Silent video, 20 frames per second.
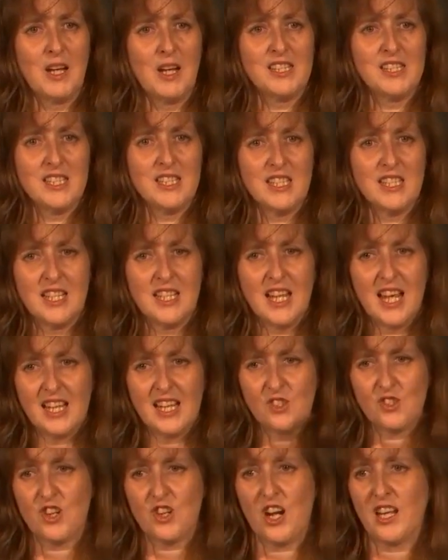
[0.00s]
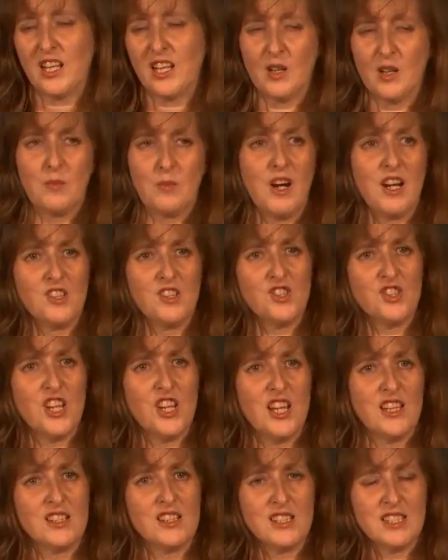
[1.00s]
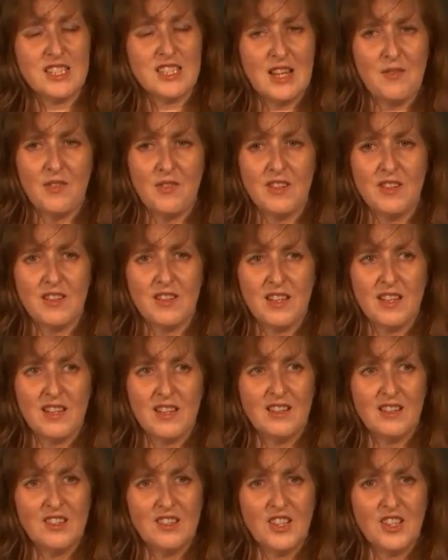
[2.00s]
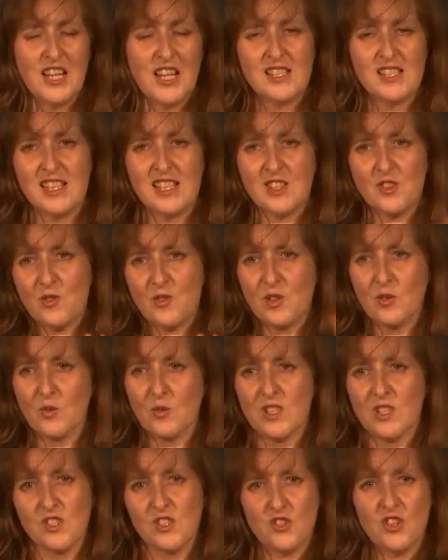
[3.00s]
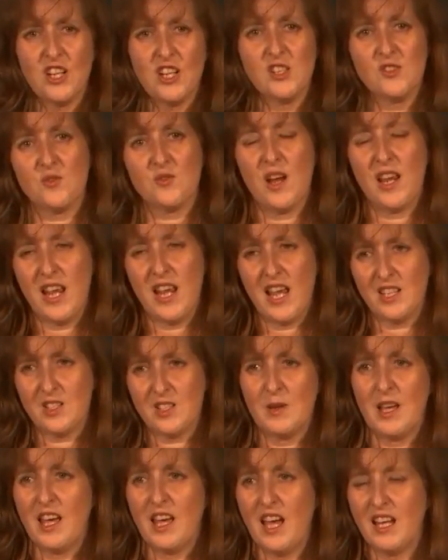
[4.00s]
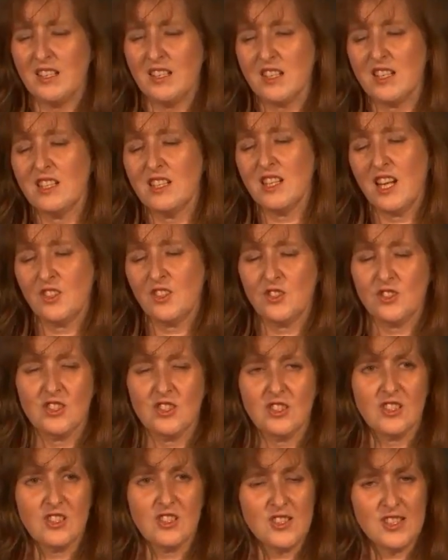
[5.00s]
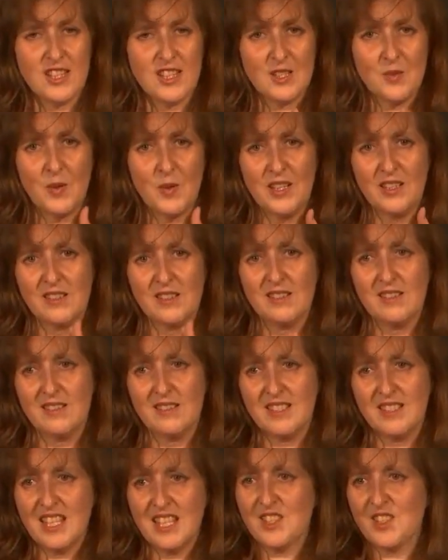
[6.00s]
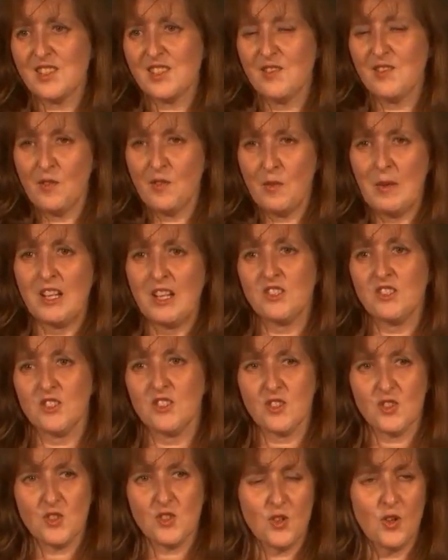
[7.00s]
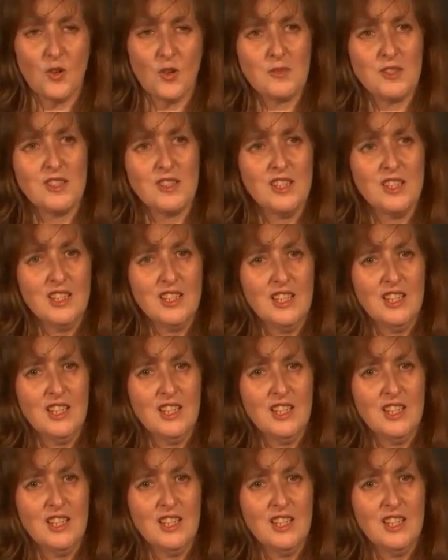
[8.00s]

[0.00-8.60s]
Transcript: of my DNA and tracking a branch down to Devon that on Ancestry, all these trees ran out about 1800 because that's when census information stopped.